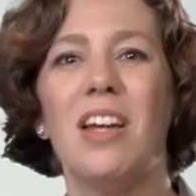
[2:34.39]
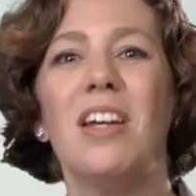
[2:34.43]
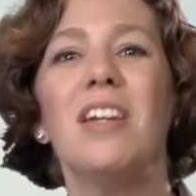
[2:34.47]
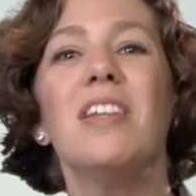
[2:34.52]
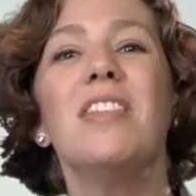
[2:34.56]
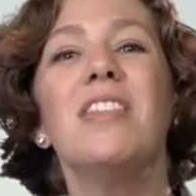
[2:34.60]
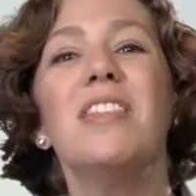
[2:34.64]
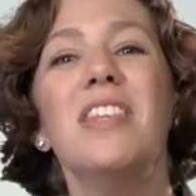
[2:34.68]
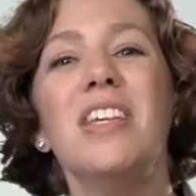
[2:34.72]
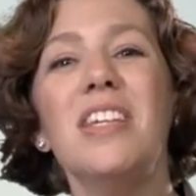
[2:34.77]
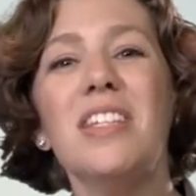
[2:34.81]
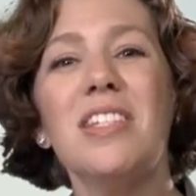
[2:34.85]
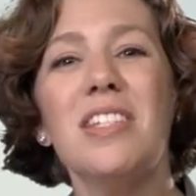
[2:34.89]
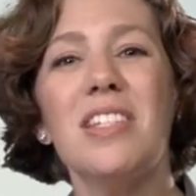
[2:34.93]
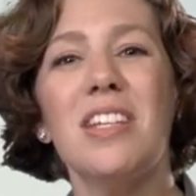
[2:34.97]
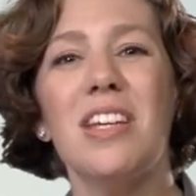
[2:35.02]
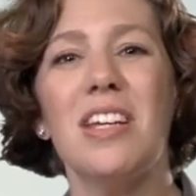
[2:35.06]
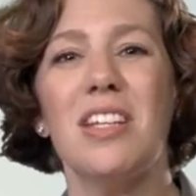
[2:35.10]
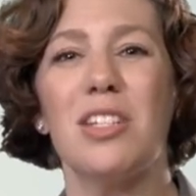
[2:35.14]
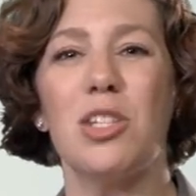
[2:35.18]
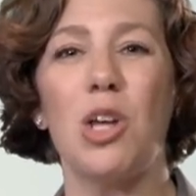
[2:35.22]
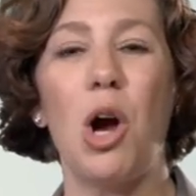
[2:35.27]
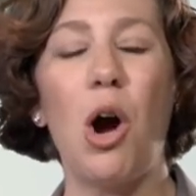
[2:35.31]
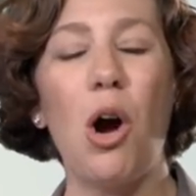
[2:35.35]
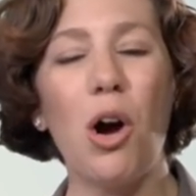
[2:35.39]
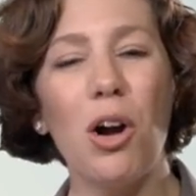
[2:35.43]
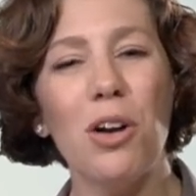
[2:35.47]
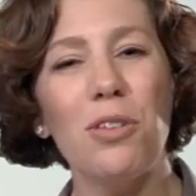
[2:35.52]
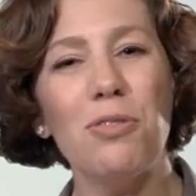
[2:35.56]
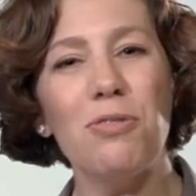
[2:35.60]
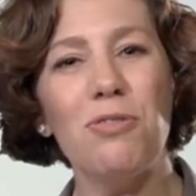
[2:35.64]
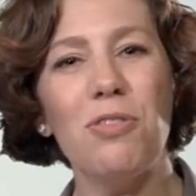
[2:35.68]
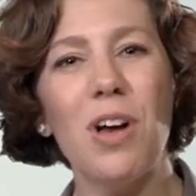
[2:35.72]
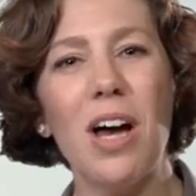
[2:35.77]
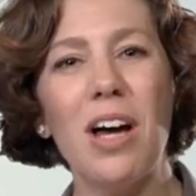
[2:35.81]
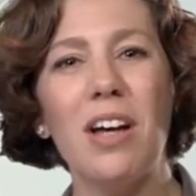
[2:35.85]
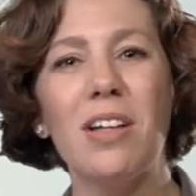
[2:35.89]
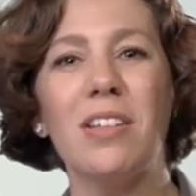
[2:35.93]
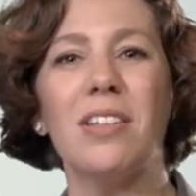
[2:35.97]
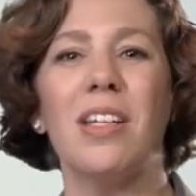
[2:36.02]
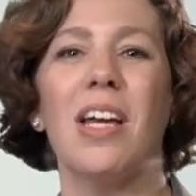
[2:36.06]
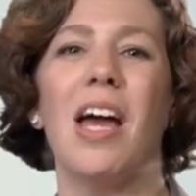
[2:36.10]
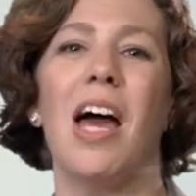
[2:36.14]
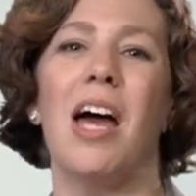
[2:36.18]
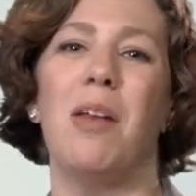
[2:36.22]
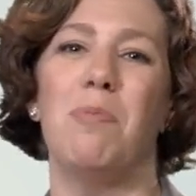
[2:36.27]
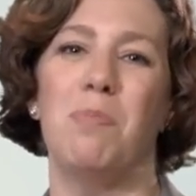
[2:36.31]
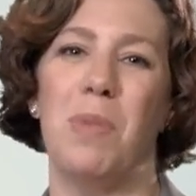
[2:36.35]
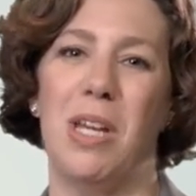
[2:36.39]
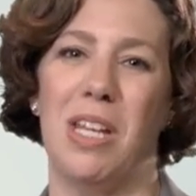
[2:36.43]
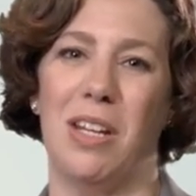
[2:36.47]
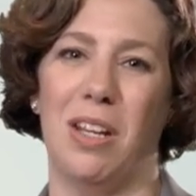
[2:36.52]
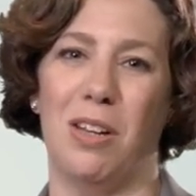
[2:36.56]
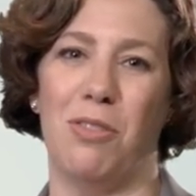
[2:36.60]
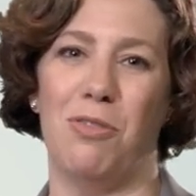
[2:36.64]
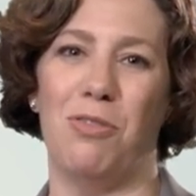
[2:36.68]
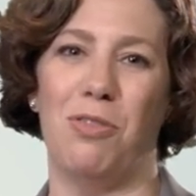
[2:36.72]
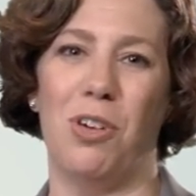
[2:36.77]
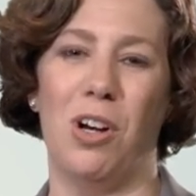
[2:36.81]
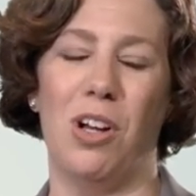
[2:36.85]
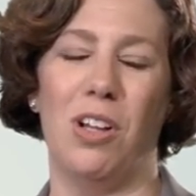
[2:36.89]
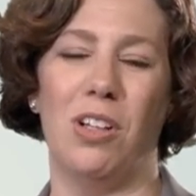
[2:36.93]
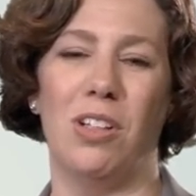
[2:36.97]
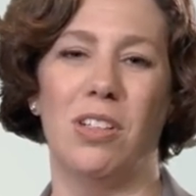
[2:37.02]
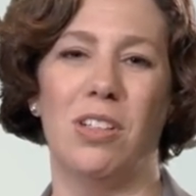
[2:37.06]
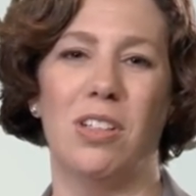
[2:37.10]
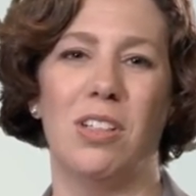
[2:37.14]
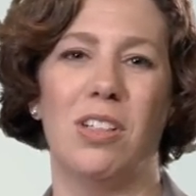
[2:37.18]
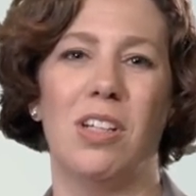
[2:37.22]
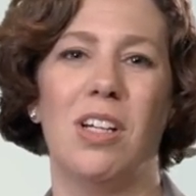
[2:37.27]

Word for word: This is heartfelt and meaningful.